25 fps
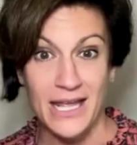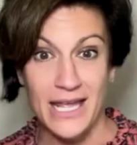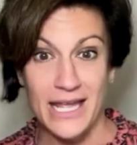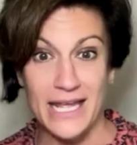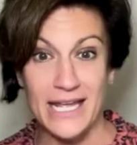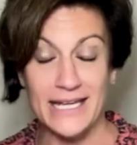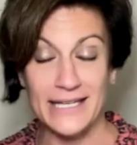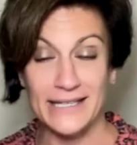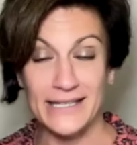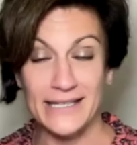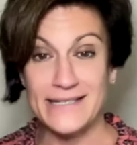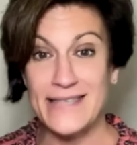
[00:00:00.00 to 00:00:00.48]

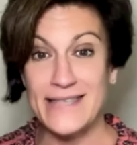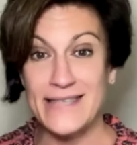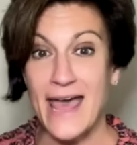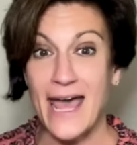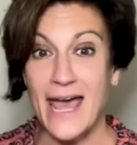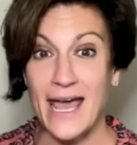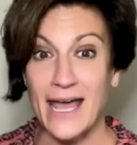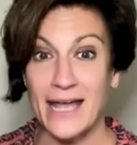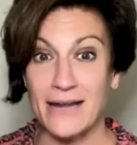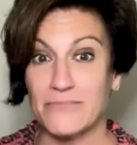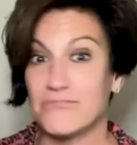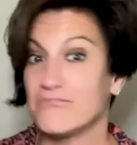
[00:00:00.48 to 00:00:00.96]
Is
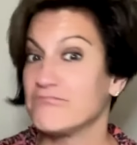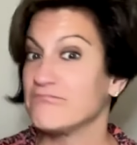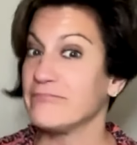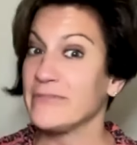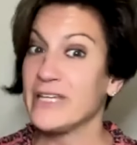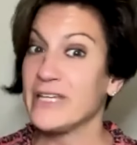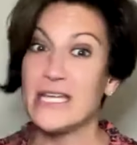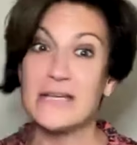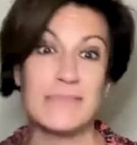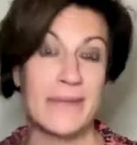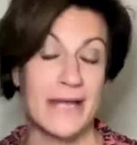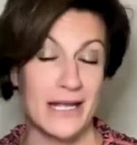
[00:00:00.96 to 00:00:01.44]
that
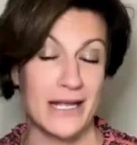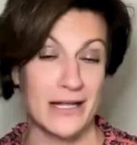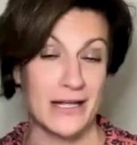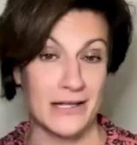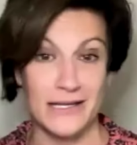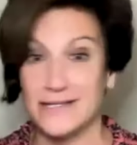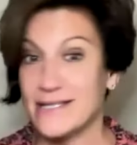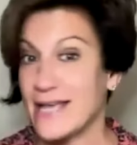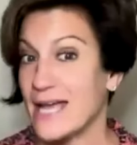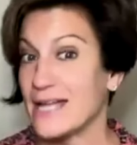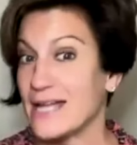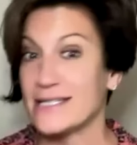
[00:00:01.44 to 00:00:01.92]
email?
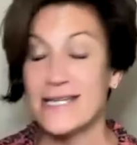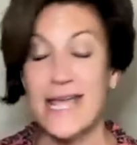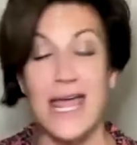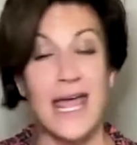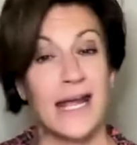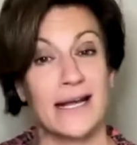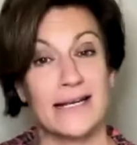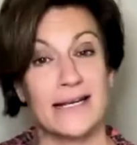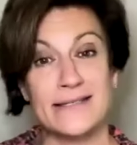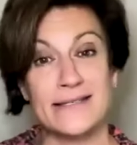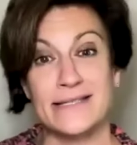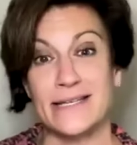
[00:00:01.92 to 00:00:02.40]
Is that
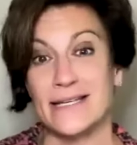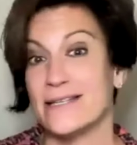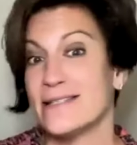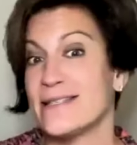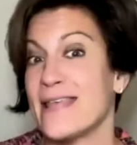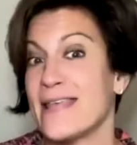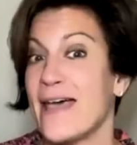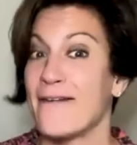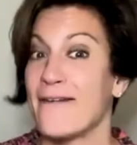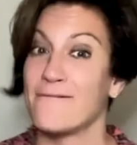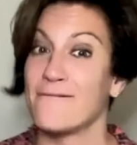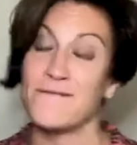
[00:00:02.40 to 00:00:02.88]
text? Is
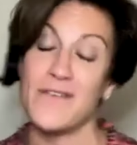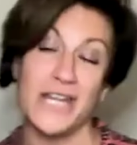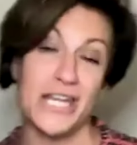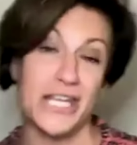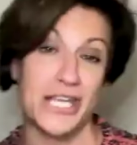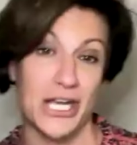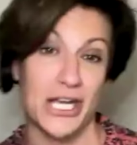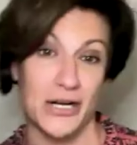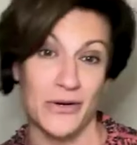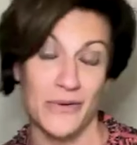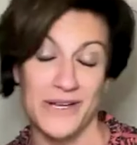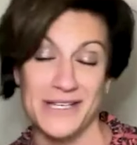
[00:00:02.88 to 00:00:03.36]
that
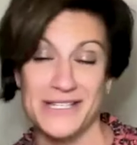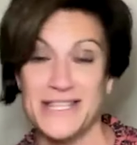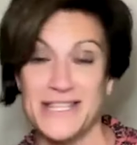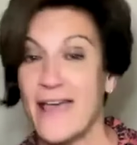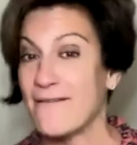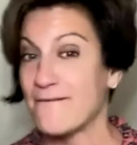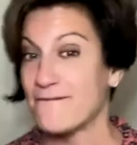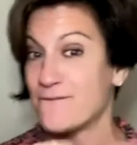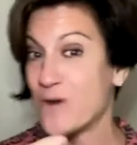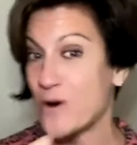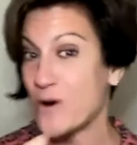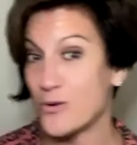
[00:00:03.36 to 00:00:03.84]
video? Is
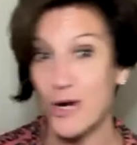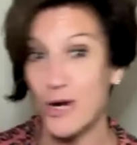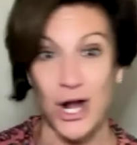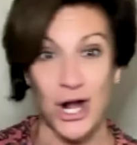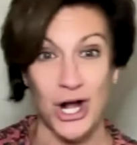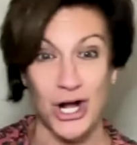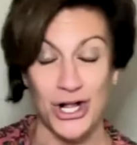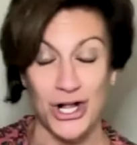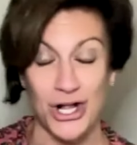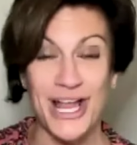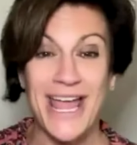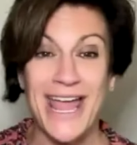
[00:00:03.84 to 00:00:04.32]
that phone
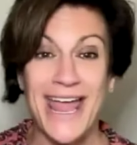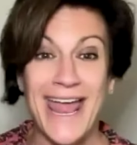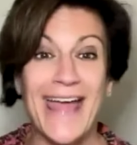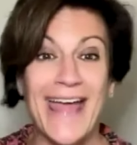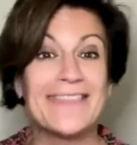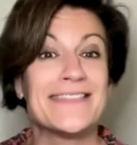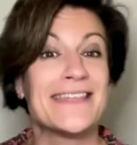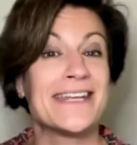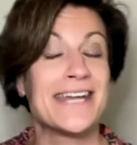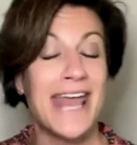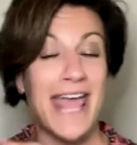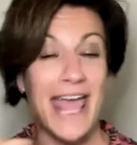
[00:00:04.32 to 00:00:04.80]
call?
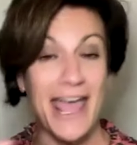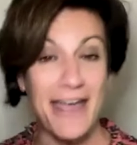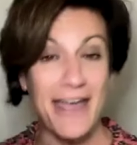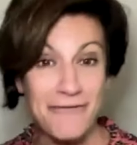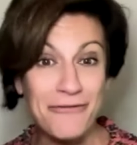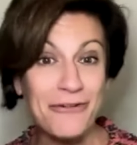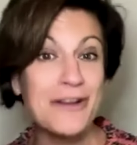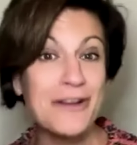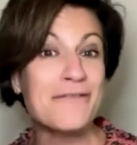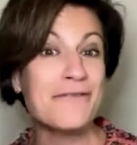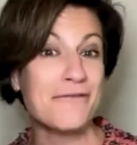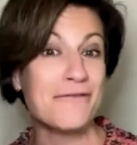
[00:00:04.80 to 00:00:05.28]
And then
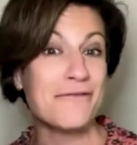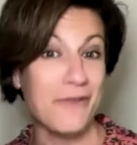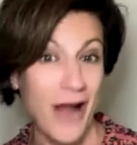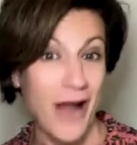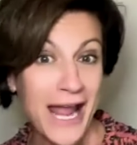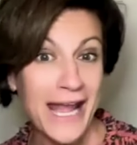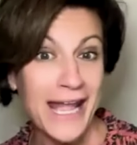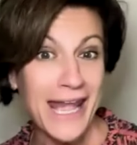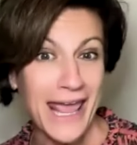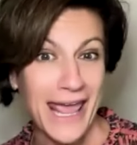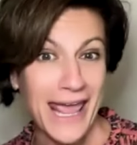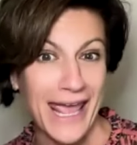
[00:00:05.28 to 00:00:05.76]
every
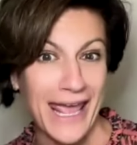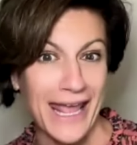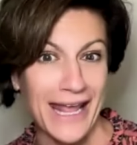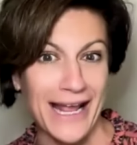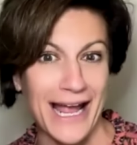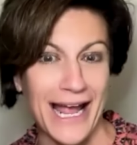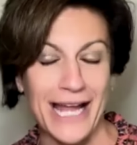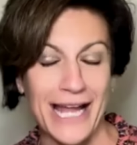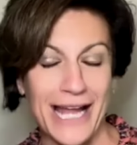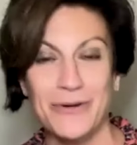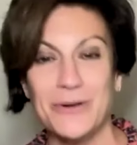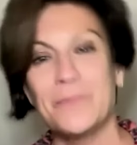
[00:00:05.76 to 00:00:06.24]
Friday,
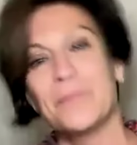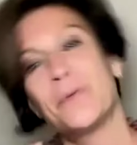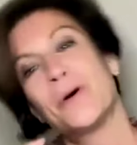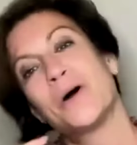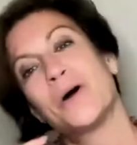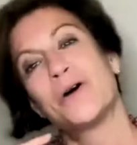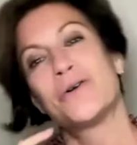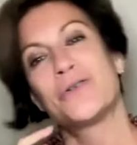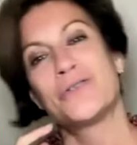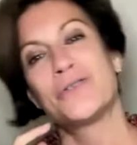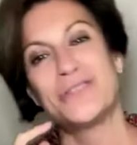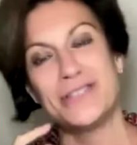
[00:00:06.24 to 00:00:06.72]
I would
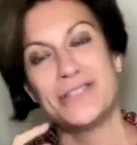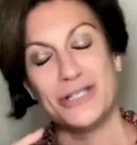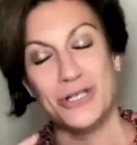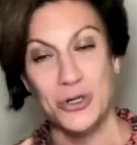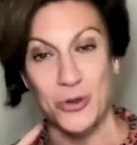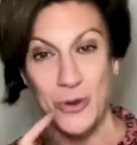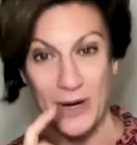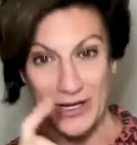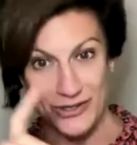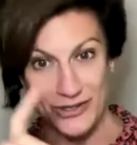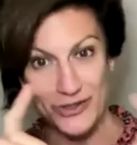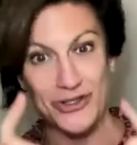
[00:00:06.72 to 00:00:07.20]
post
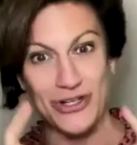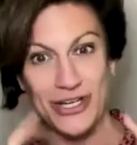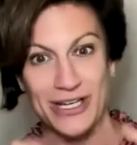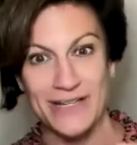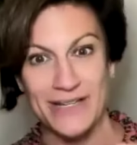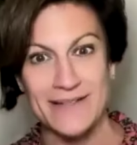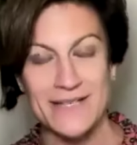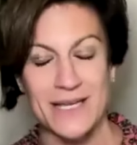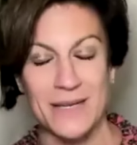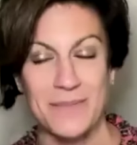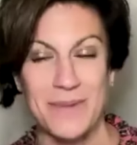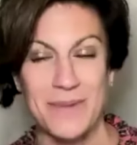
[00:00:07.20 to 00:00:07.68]

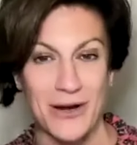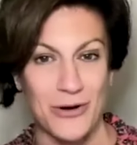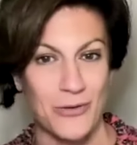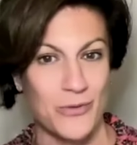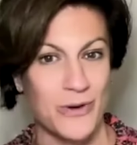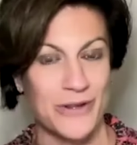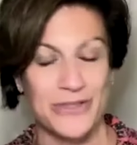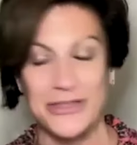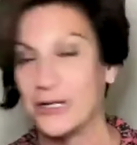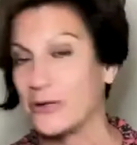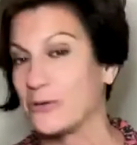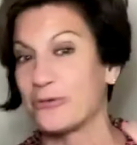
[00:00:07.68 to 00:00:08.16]
questions about
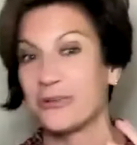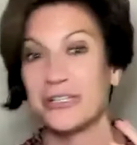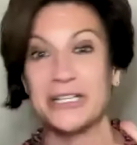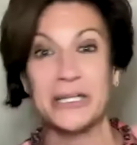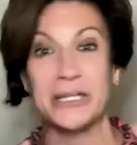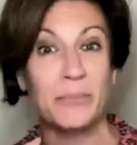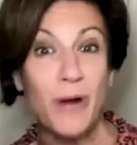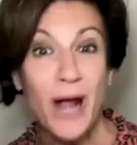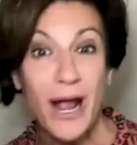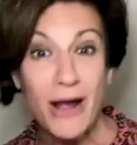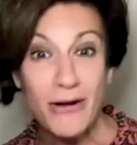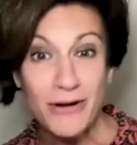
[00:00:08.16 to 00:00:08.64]
what they were really
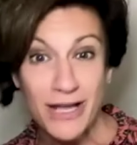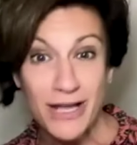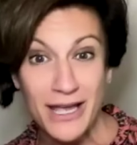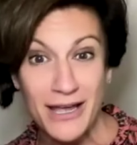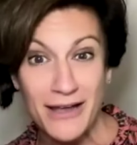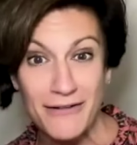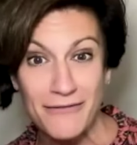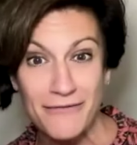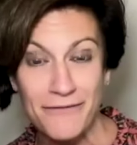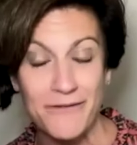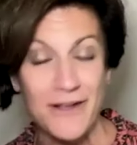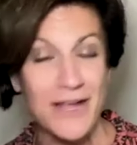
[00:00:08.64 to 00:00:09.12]
proud
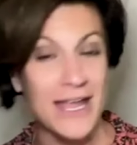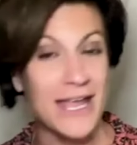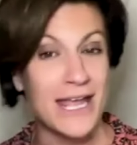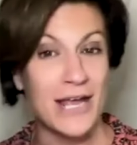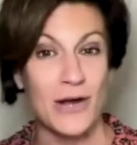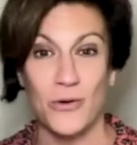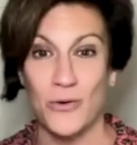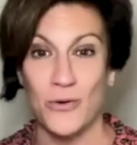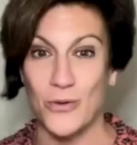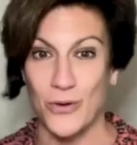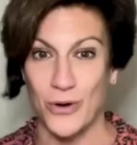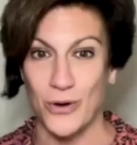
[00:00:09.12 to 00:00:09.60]
of
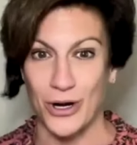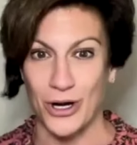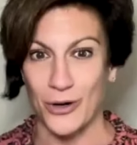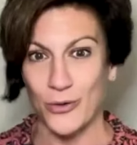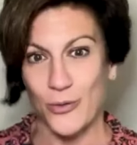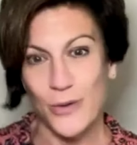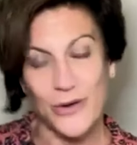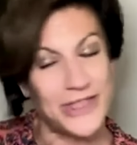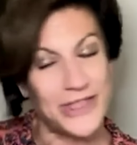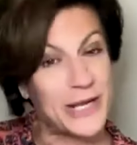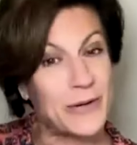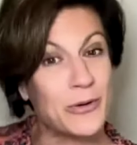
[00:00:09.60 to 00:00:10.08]
or
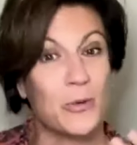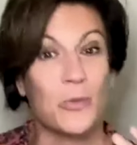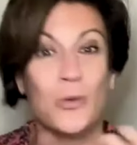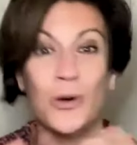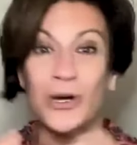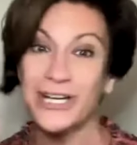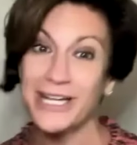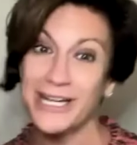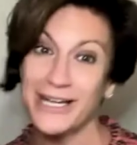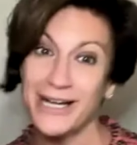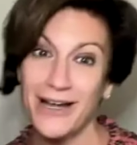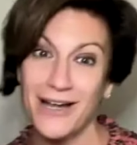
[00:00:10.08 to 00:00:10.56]
what they were
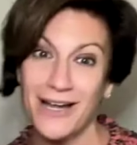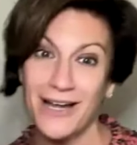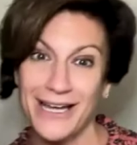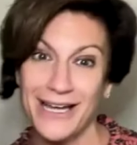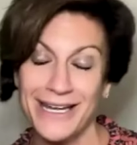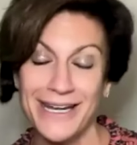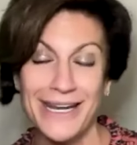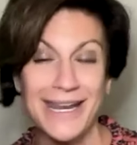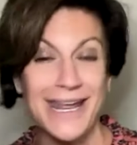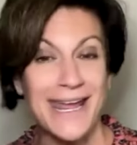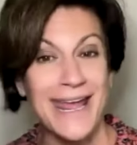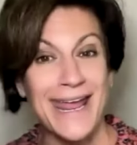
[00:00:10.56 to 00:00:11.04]
working
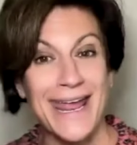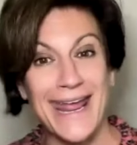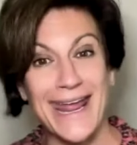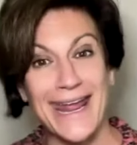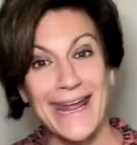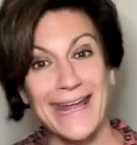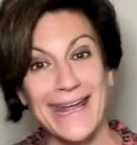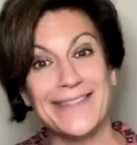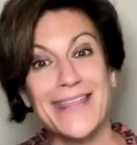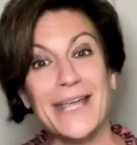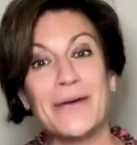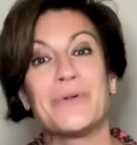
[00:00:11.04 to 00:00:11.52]
on.
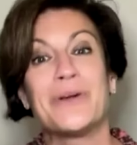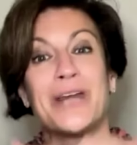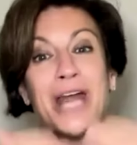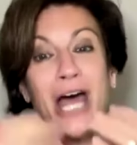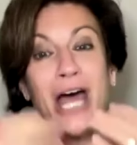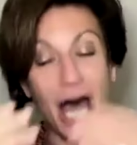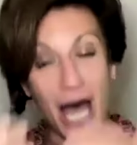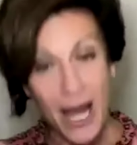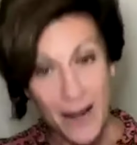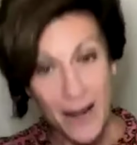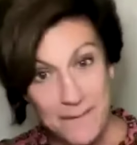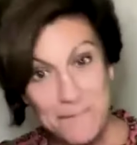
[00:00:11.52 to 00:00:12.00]
And they would
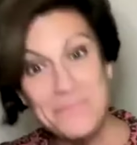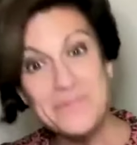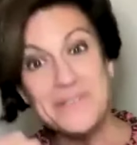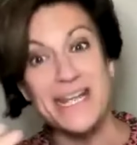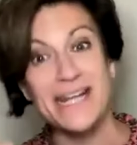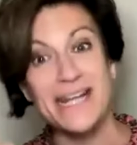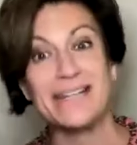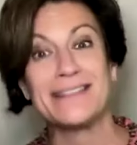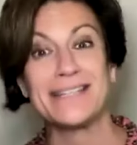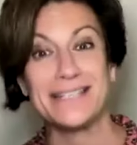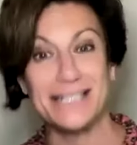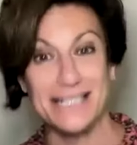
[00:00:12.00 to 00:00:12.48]

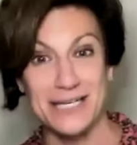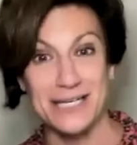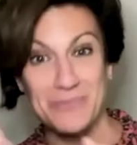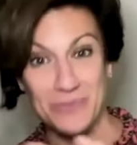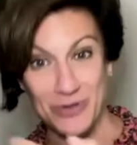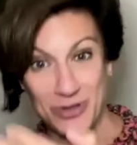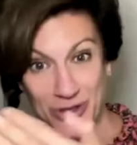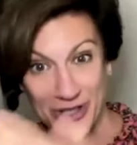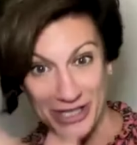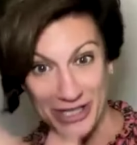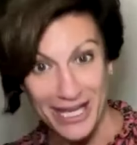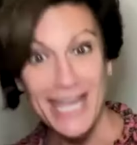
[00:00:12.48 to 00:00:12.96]
update the
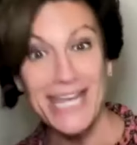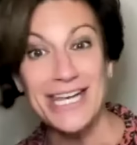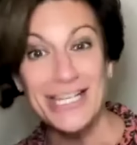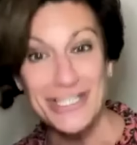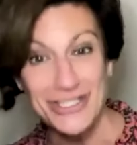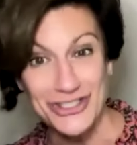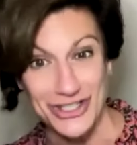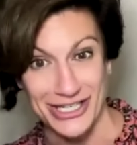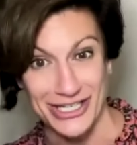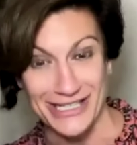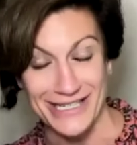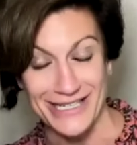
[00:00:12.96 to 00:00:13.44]

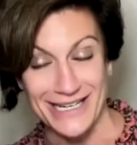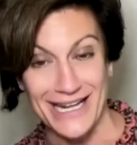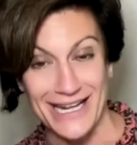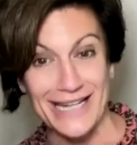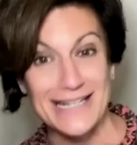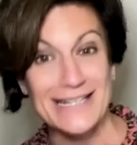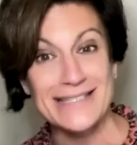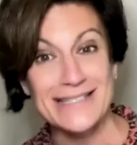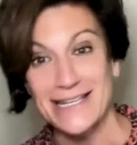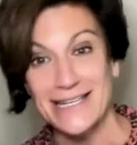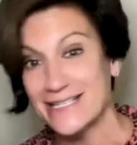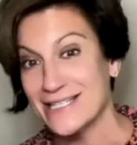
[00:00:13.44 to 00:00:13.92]
communication
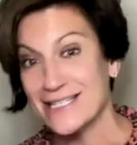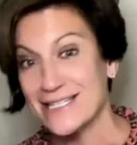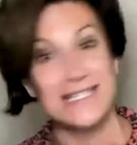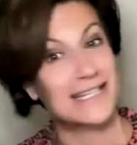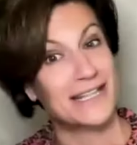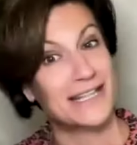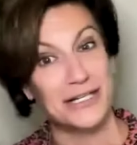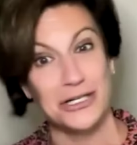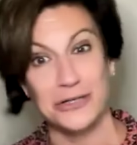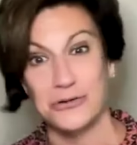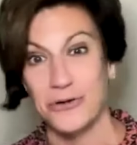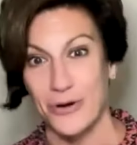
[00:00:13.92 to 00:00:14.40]
and send it to
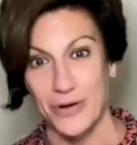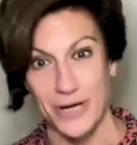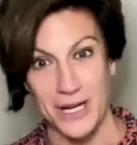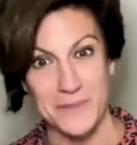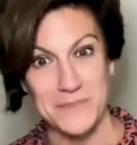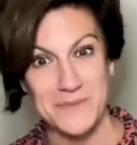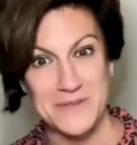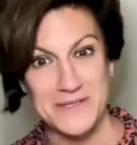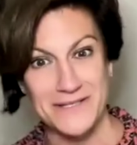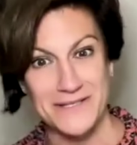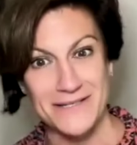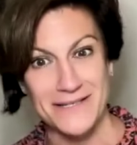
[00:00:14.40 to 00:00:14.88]
their
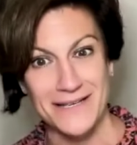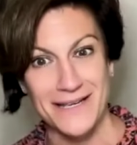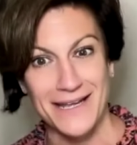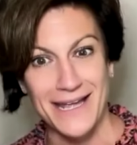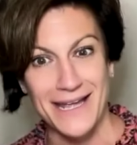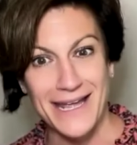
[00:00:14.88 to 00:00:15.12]
grownups.